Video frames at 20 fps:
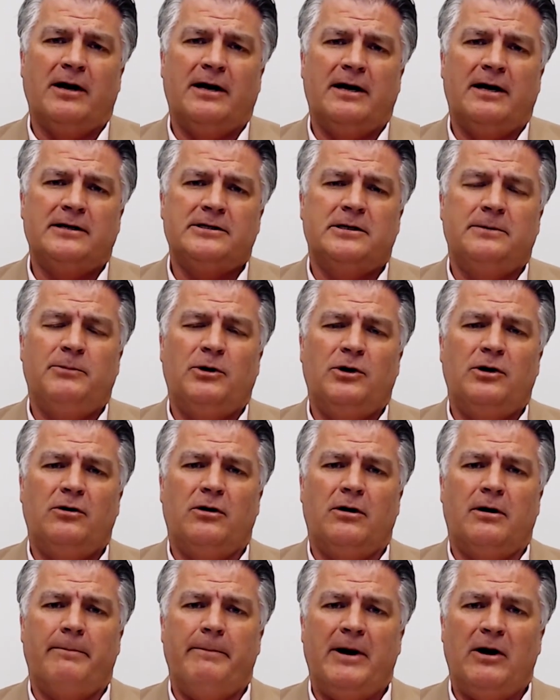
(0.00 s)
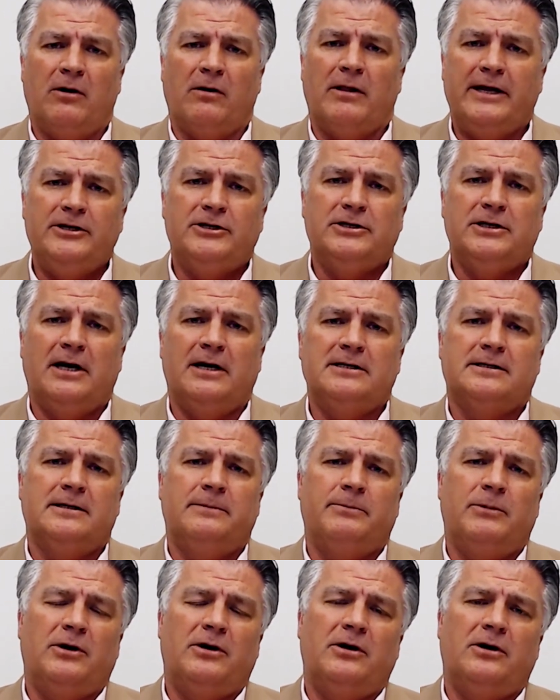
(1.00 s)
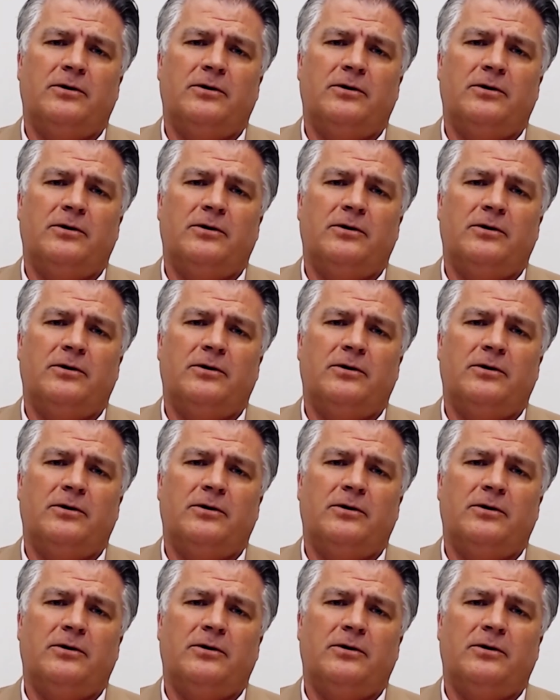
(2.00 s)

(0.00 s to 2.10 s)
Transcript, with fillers: customer or a Merrill Lynch customer